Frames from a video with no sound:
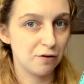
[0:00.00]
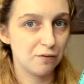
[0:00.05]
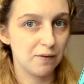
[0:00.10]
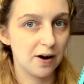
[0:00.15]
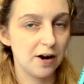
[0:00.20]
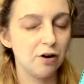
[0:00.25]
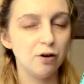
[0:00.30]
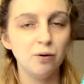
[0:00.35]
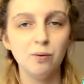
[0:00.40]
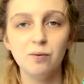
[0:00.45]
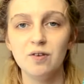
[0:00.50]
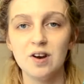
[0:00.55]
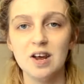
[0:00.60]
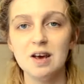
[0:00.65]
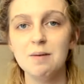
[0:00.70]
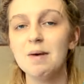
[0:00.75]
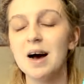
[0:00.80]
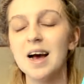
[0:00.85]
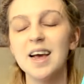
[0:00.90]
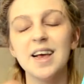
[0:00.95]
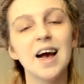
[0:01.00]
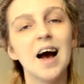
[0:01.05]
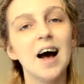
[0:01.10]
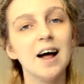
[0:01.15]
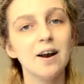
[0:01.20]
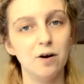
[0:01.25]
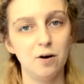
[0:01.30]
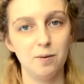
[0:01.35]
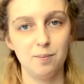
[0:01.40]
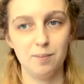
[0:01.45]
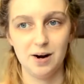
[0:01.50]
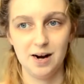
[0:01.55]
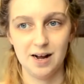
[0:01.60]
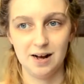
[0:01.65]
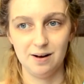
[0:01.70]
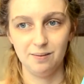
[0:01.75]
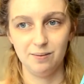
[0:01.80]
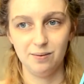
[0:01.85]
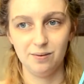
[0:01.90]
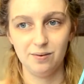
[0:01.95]
friend whose name I cannot
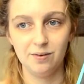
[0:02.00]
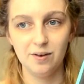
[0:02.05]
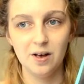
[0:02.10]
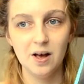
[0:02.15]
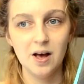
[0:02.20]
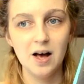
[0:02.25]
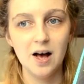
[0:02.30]
pronounce,